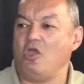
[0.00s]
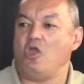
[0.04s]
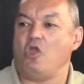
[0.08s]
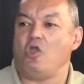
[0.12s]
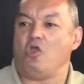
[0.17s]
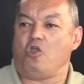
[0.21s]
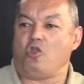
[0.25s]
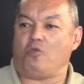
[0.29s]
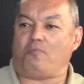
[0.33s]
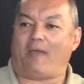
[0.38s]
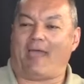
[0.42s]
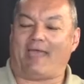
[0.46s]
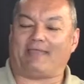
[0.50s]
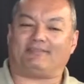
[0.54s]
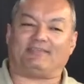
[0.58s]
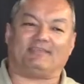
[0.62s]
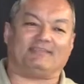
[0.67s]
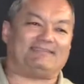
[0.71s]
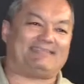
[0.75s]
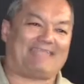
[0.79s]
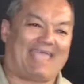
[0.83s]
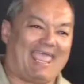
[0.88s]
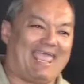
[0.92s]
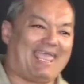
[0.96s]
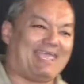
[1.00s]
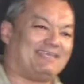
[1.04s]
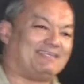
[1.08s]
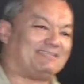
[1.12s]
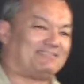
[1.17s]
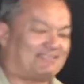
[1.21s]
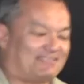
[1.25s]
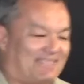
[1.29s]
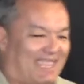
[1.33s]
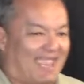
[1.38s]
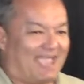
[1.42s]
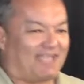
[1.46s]
who by today's
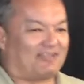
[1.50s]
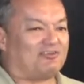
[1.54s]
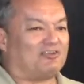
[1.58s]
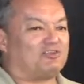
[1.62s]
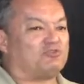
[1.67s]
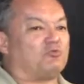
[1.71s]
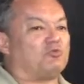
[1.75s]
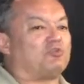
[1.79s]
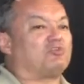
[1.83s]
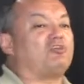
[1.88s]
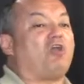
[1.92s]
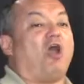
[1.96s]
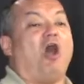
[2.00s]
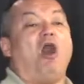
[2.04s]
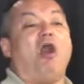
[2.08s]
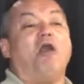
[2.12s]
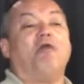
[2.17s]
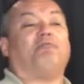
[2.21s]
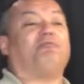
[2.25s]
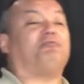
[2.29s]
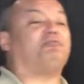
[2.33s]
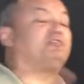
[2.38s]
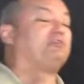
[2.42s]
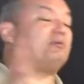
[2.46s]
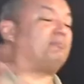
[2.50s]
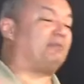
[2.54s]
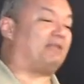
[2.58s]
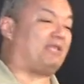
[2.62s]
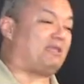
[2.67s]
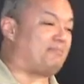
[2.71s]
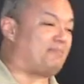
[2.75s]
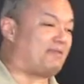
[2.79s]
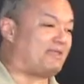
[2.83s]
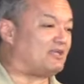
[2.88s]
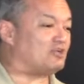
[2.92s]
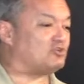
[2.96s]
standards would
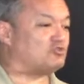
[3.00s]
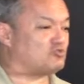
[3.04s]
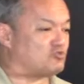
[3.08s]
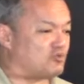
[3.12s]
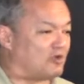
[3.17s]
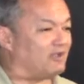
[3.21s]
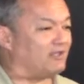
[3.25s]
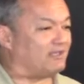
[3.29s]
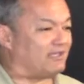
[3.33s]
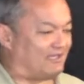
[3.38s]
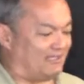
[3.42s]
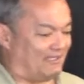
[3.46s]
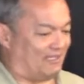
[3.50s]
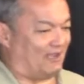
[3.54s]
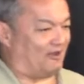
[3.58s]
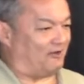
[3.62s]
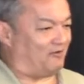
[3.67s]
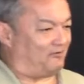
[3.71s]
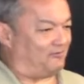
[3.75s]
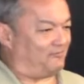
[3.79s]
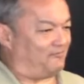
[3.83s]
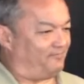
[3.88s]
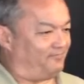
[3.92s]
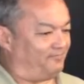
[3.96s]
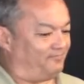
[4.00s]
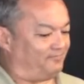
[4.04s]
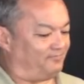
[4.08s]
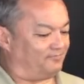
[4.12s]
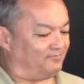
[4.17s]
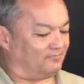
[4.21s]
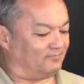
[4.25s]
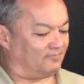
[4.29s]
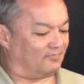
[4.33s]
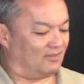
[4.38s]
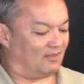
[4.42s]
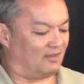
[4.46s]
comfortably be a trillionaire.
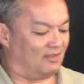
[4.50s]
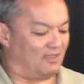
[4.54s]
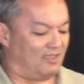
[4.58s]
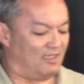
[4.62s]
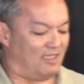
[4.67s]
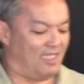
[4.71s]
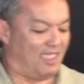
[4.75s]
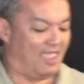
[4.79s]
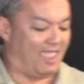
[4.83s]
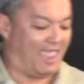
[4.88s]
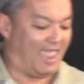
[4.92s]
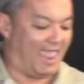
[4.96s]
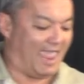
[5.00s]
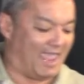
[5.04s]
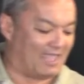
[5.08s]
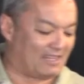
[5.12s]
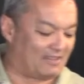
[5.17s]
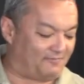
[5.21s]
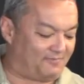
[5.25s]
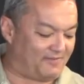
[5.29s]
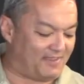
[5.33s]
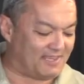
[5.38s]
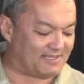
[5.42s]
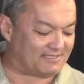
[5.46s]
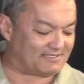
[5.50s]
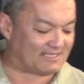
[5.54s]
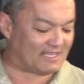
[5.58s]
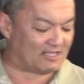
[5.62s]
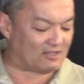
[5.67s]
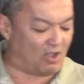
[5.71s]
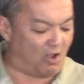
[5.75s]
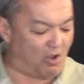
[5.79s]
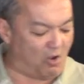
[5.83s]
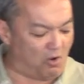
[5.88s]
And if he said,